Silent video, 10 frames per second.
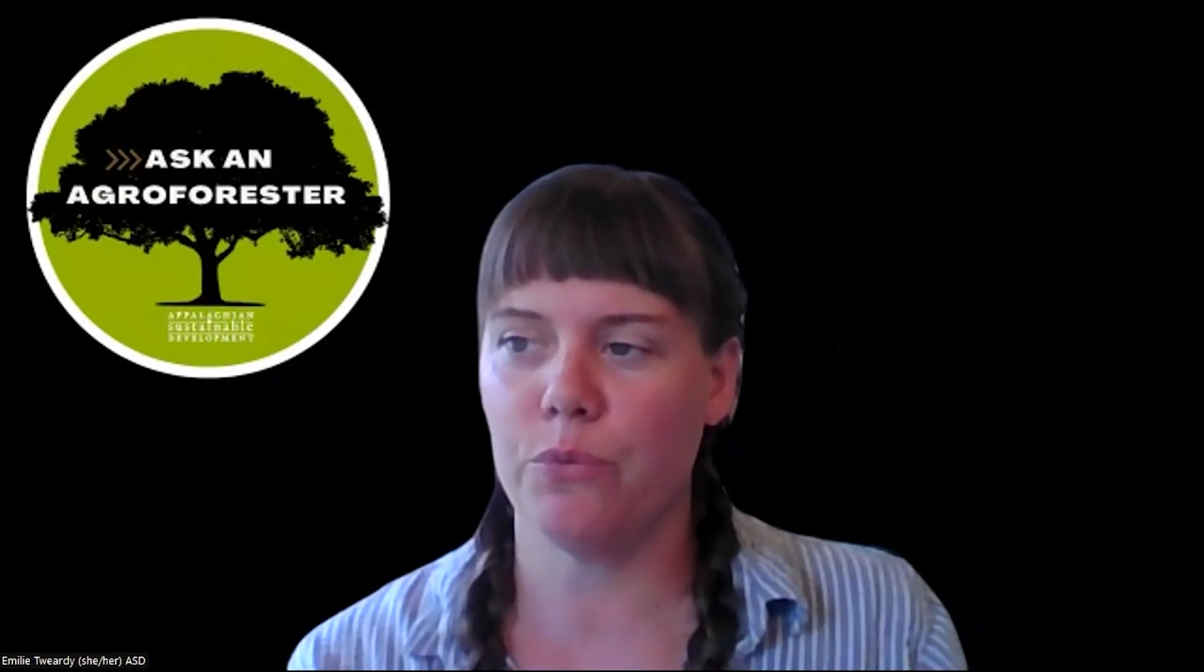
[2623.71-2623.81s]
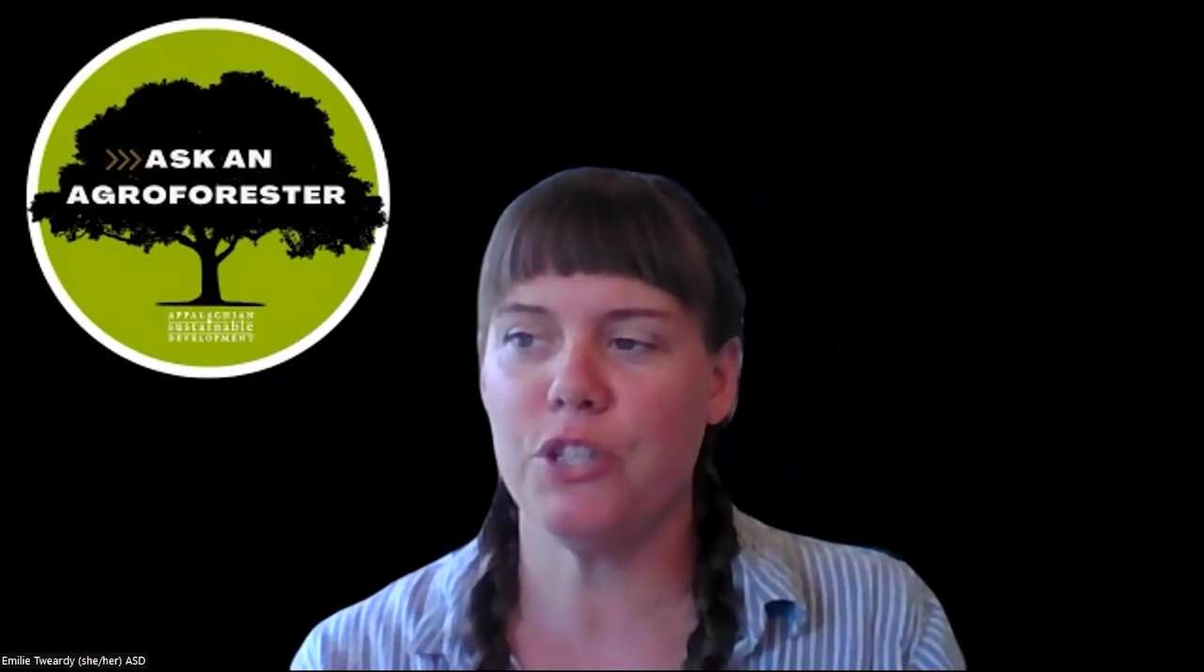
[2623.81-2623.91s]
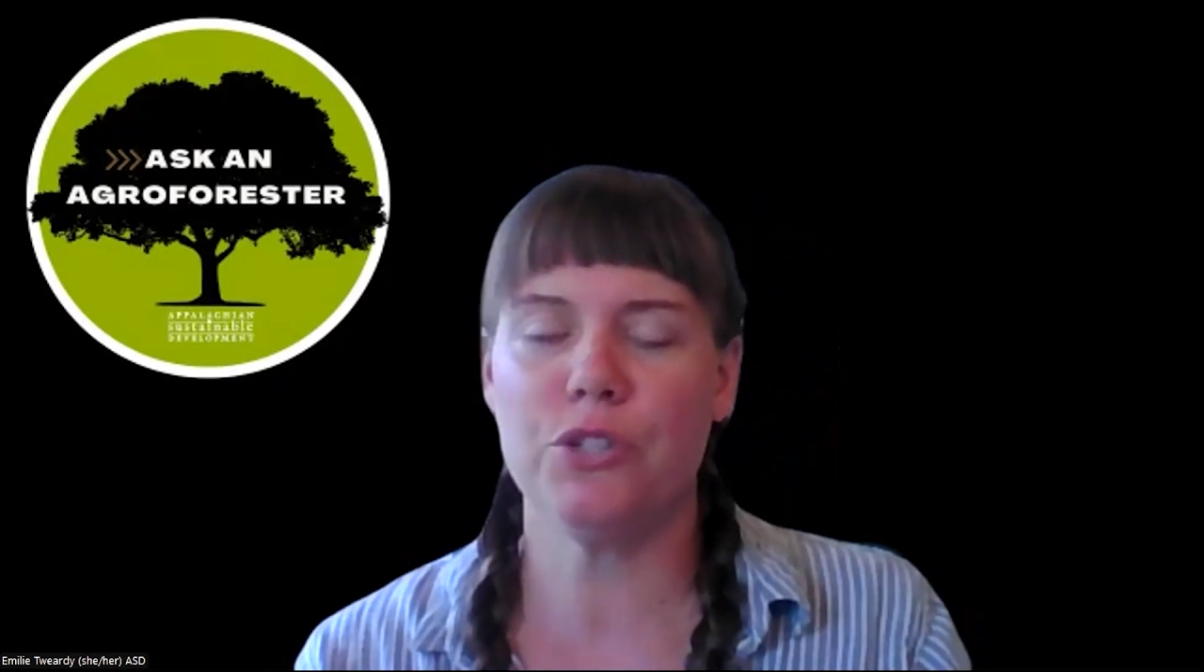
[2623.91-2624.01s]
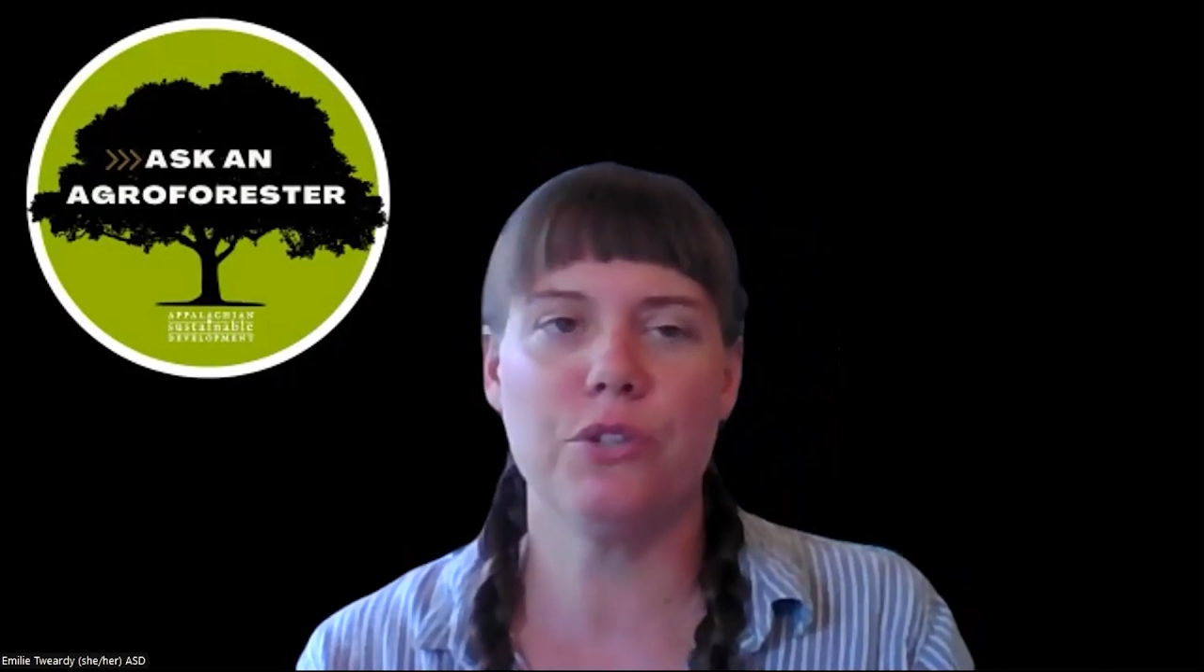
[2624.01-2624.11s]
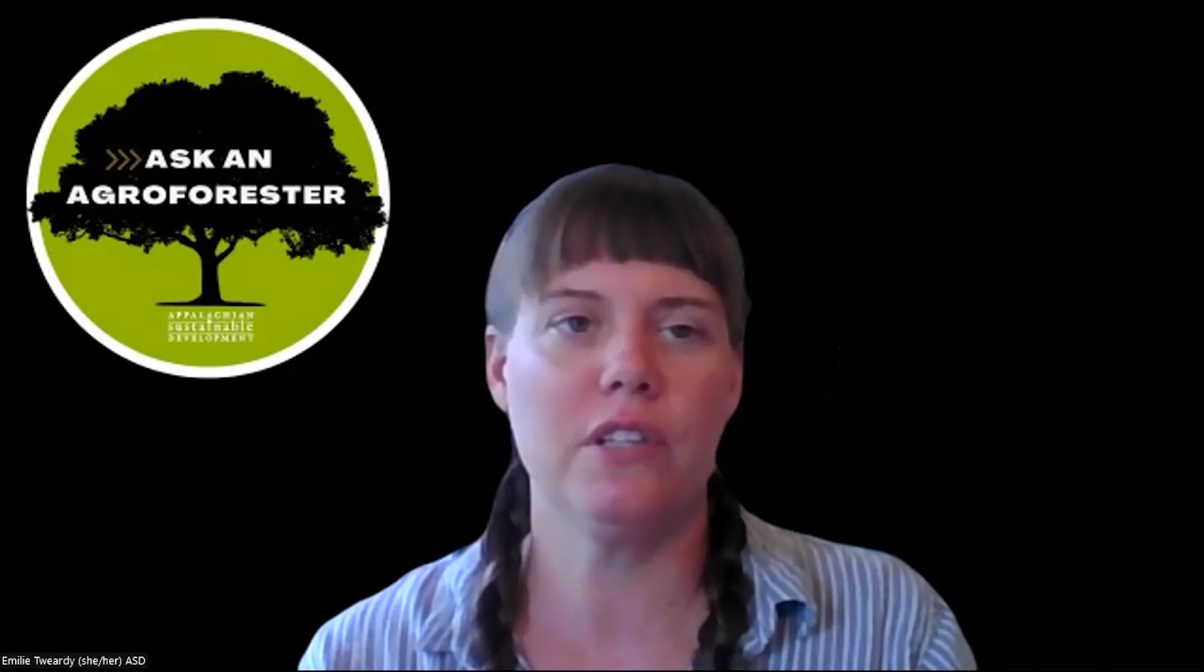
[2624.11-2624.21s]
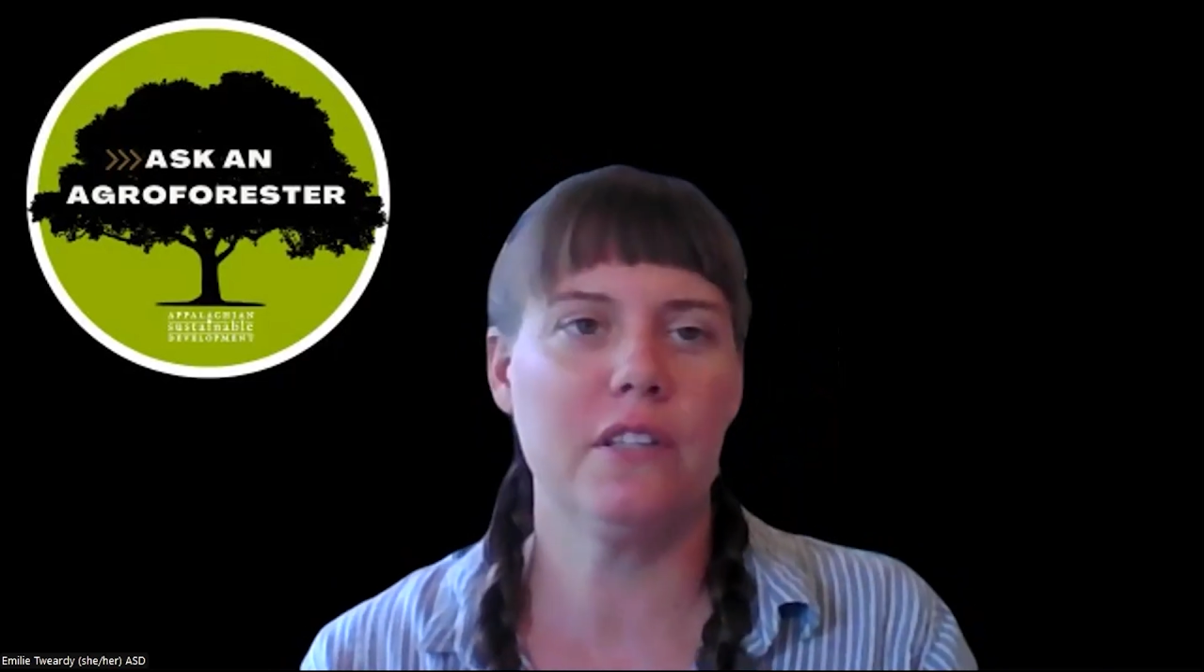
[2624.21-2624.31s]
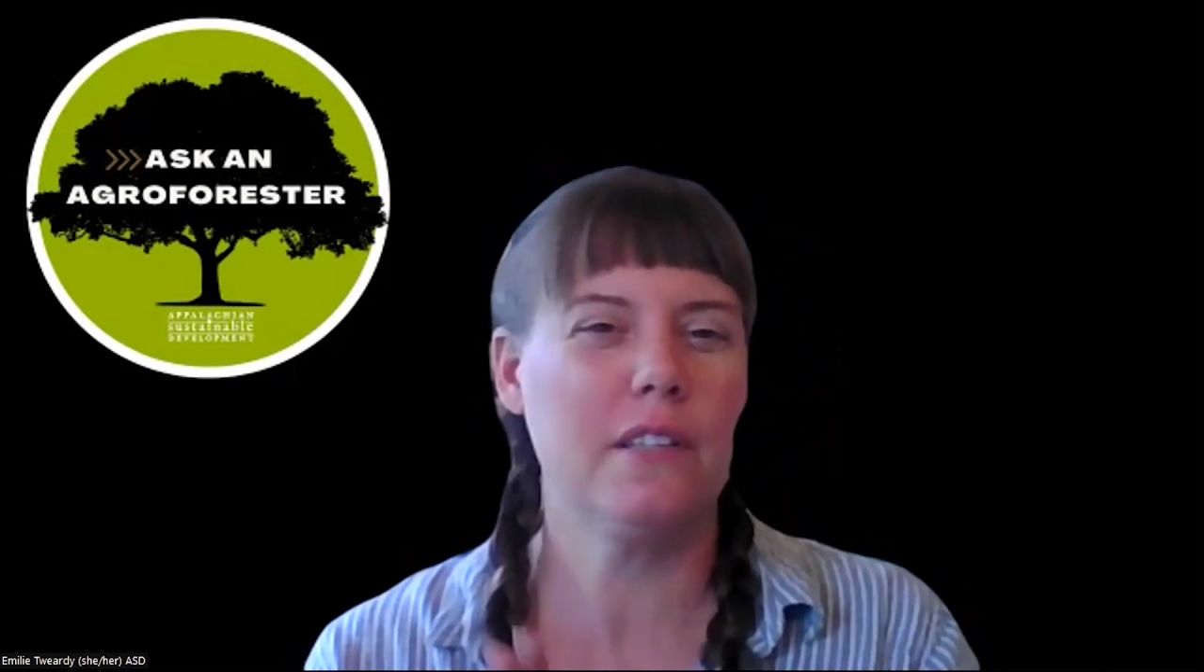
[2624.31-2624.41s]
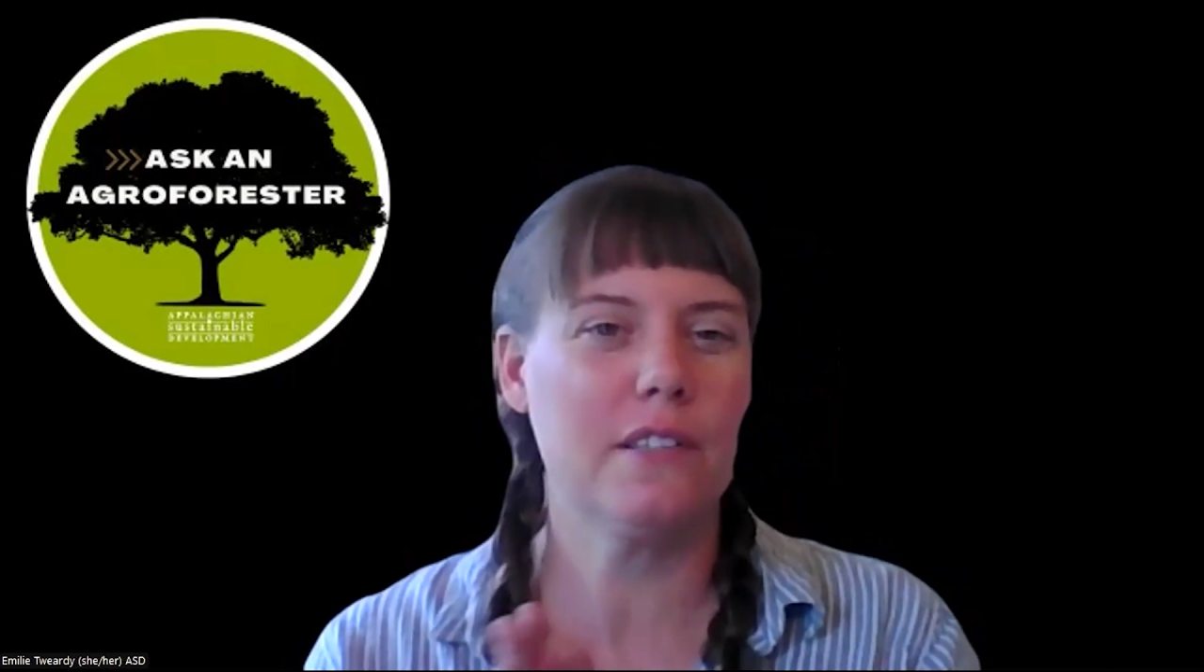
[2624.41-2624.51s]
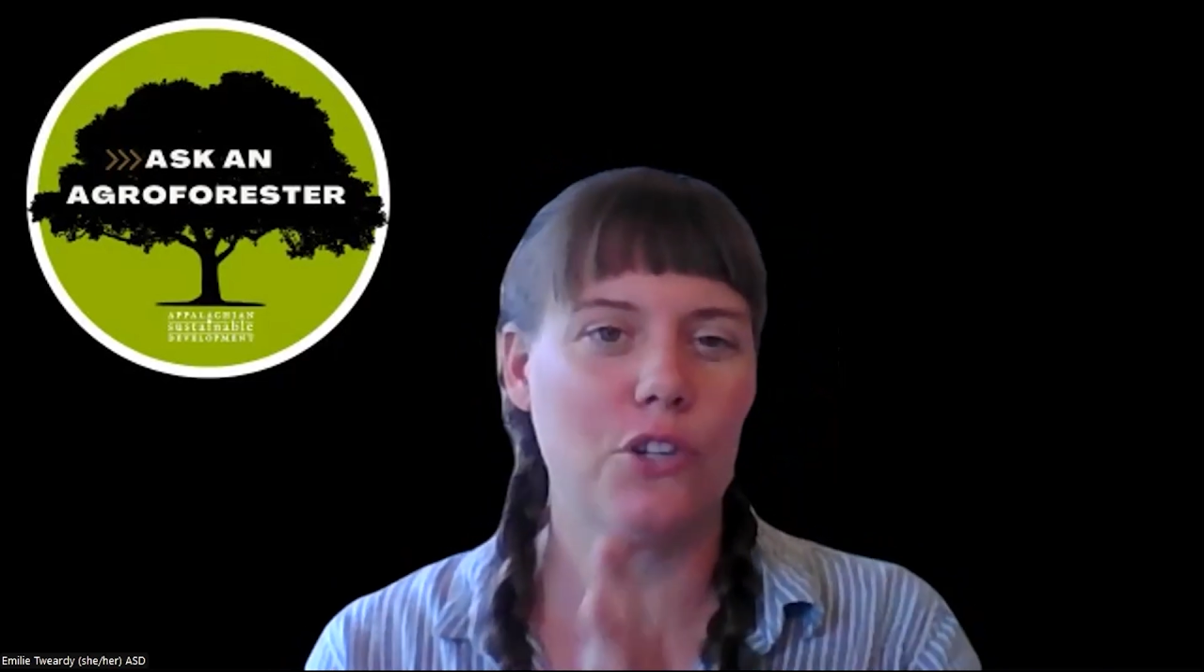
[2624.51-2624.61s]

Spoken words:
we do these